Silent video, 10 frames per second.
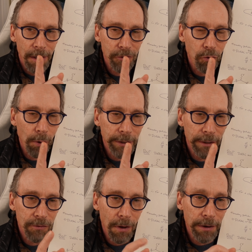A torque
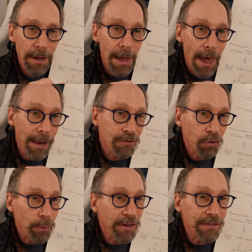gets done, and
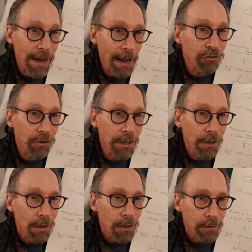it's the reason
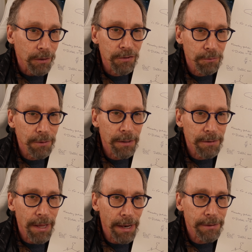actually
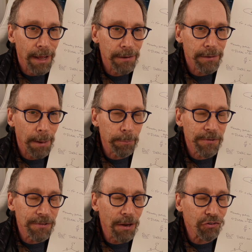that
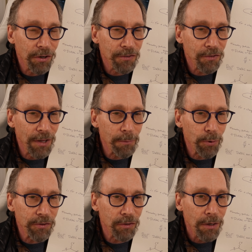precession is the
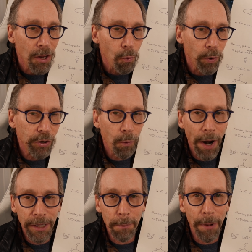same reason when you're
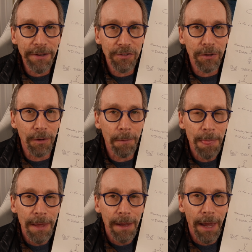riding a bicycle
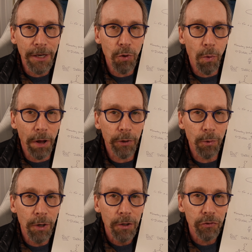and you want
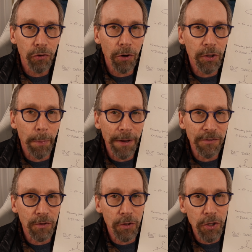to turn the
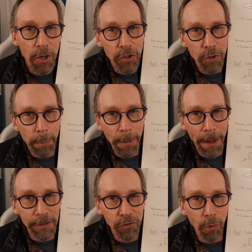bicycle, you
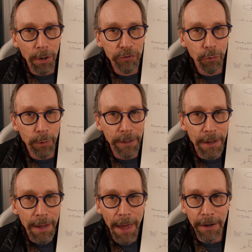apply a torque to it,
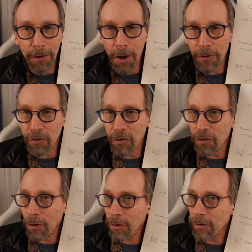and it
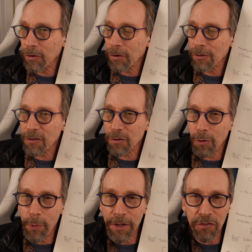causes the
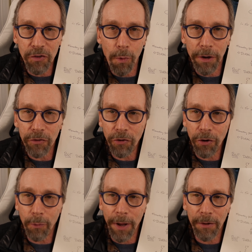wheels to want to
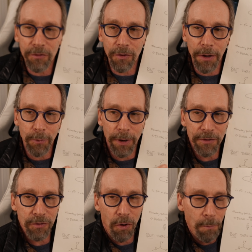turn around
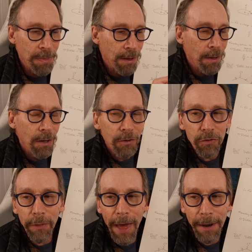sideways. So
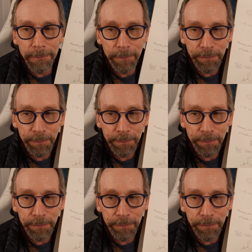that's